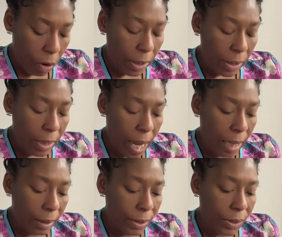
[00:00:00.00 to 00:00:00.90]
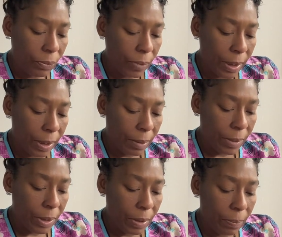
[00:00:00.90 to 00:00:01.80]
all your knowledge, your
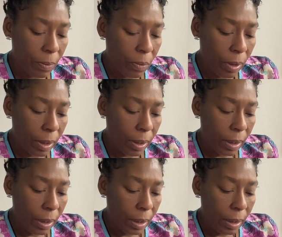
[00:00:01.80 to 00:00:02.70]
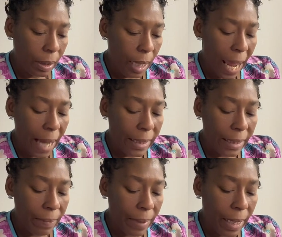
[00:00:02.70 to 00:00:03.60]
wisdom, your support, had
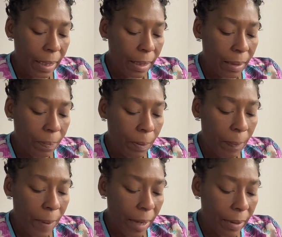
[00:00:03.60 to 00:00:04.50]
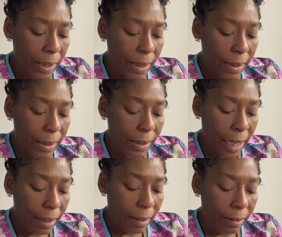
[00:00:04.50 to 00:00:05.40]
them in a preparedness
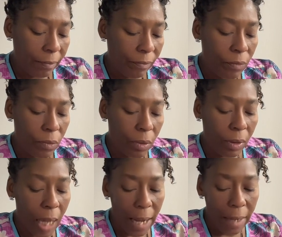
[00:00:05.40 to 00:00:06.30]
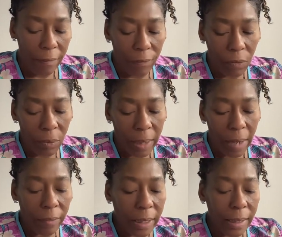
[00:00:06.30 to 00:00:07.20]
state for life, for
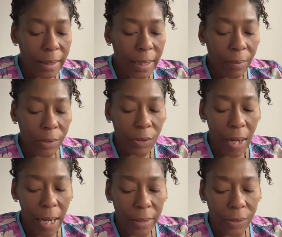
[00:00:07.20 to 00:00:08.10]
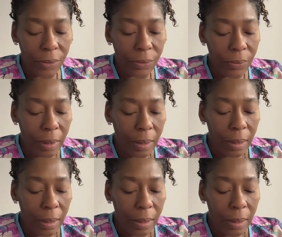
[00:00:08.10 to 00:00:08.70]
whatever it is they were trying to